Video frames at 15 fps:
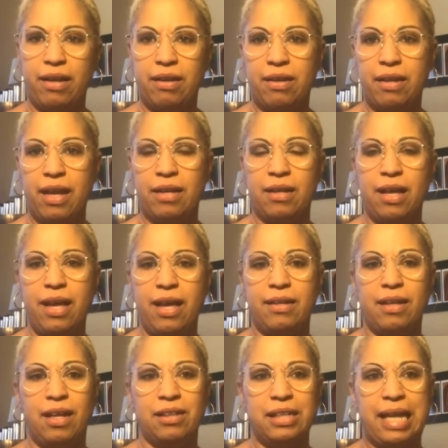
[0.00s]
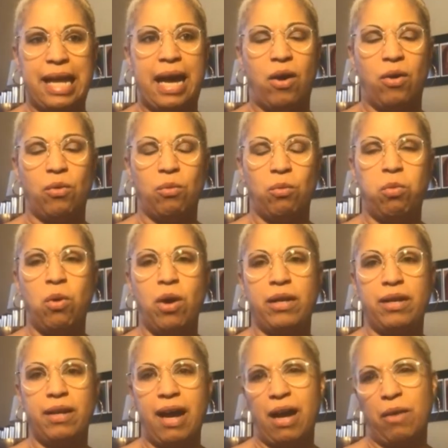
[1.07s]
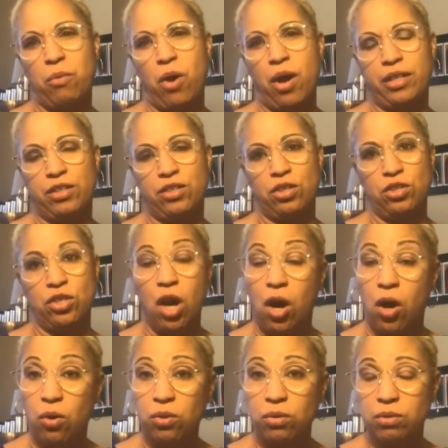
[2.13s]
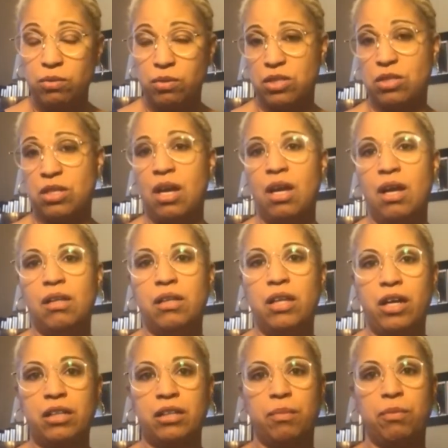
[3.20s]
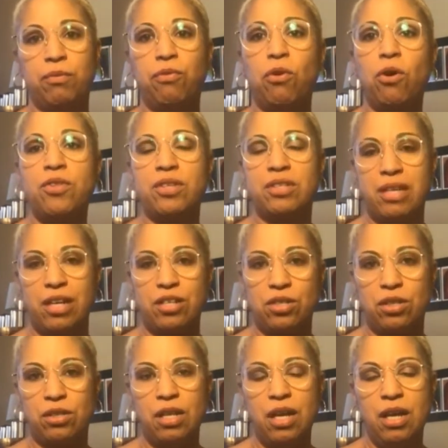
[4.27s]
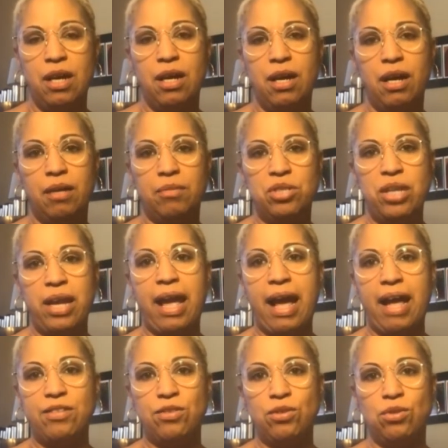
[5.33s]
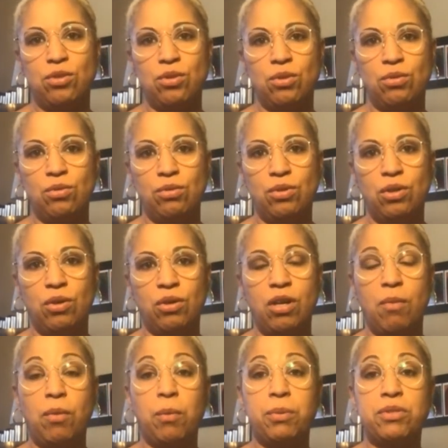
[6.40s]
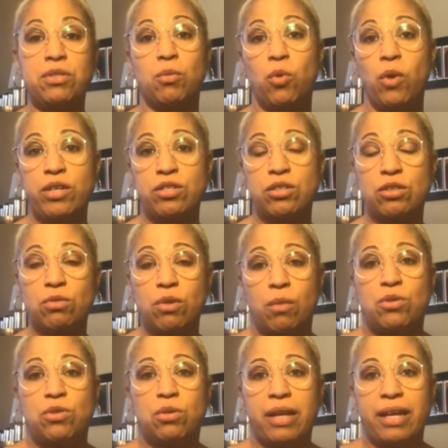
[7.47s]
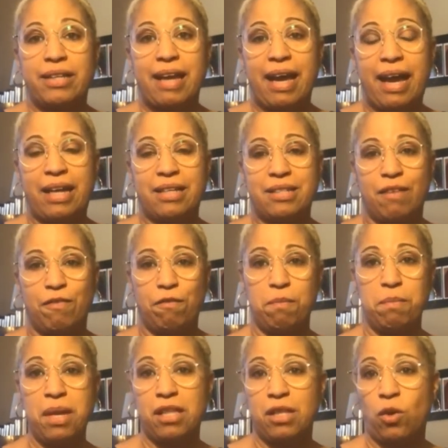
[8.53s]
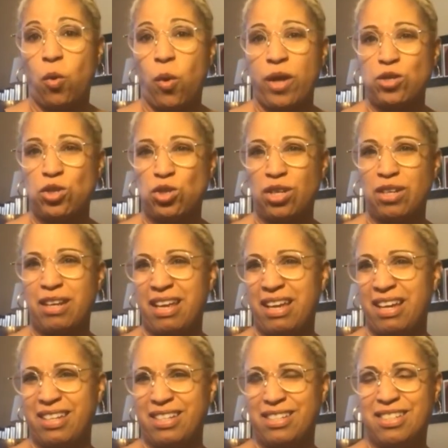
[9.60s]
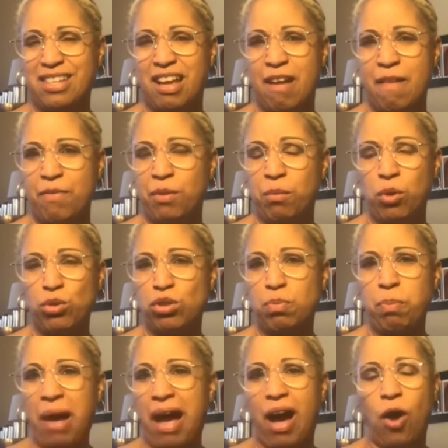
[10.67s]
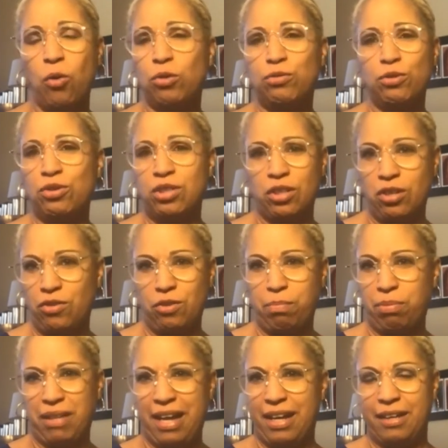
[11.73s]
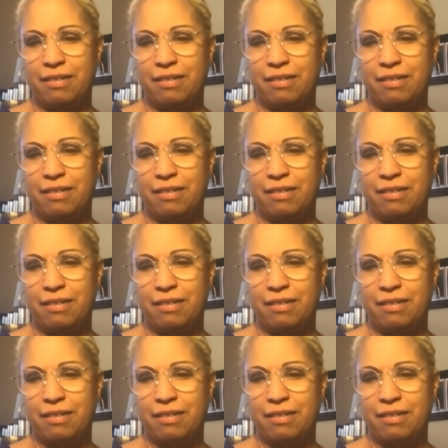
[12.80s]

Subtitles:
and allow what I wanted to know. Because luckily before the session, Shay asked you to, you know, come up with some questions. What would you like to ask? And for me, the question is the most powerful thing on the planet,